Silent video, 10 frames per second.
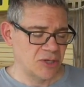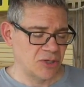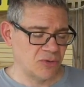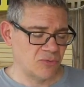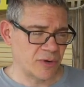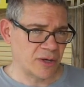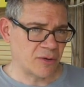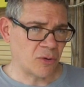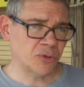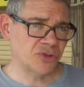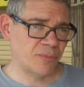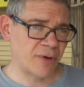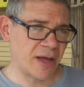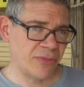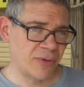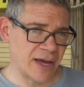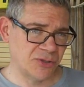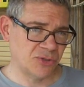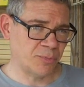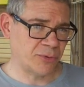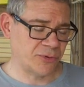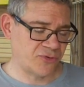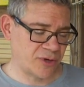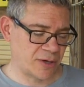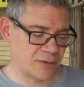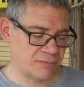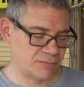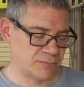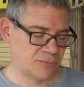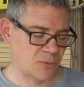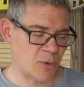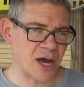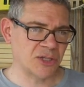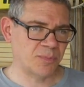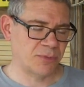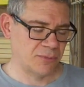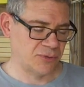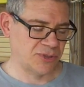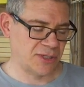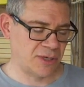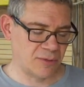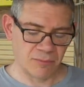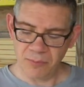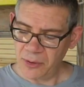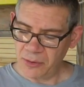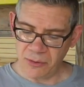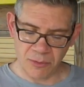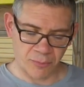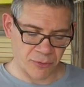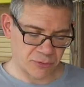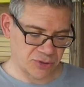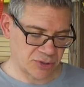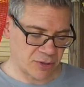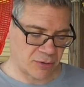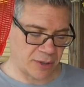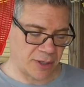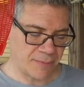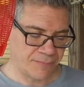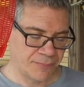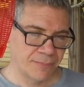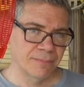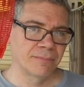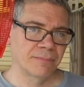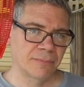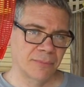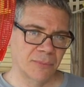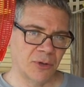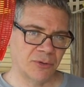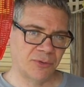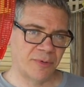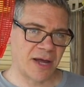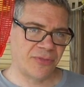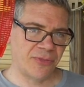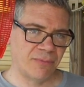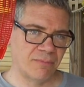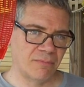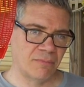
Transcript: You want to hold your breath as you pull the trigger. Wasp, you see him. You approach slowly. Hold your breath.